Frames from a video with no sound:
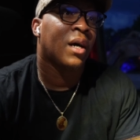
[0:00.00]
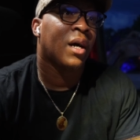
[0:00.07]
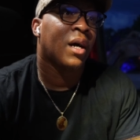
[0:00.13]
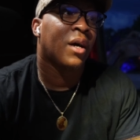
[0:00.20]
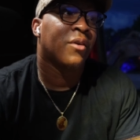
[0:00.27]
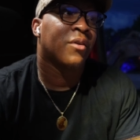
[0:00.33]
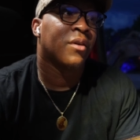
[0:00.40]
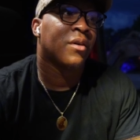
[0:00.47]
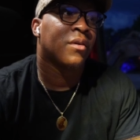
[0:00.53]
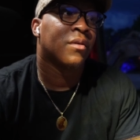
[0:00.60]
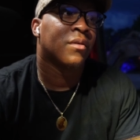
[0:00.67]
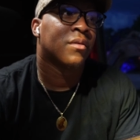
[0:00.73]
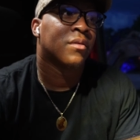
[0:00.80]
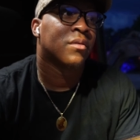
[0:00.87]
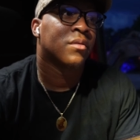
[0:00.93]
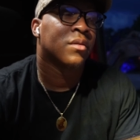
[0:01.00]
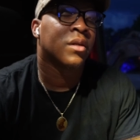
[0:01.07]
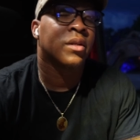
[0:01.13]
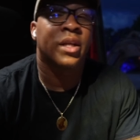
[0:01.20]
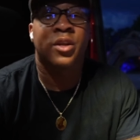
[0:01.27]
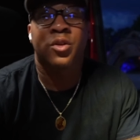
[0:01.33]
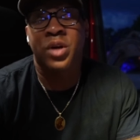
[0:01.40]
I don't know.
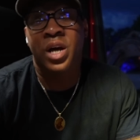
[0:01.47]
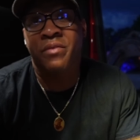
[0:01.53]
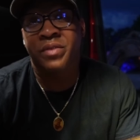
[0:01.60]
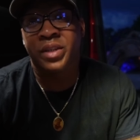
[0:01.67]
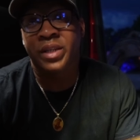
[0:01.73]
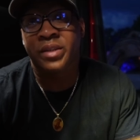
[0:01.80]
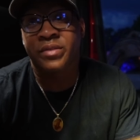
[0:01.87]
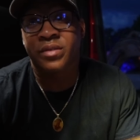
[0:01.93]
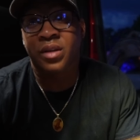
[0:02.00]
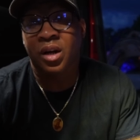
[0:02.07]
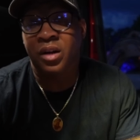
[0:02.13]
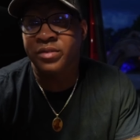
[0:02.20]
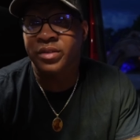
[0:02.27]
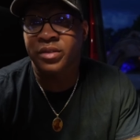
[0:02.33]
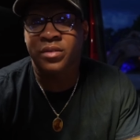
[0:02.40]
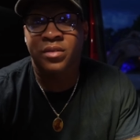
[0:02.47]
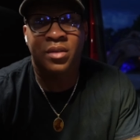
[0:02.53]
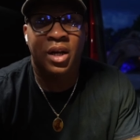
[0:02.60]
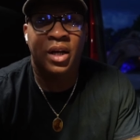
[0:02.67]
They do have lease also.